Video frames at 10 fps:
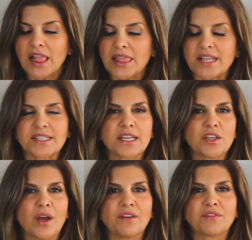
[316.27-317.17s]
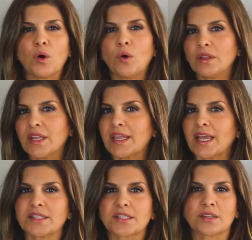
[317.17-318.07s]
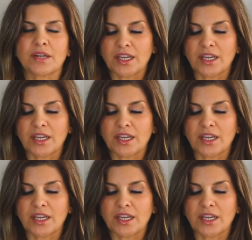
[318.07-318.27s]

Let's say you have colon cancer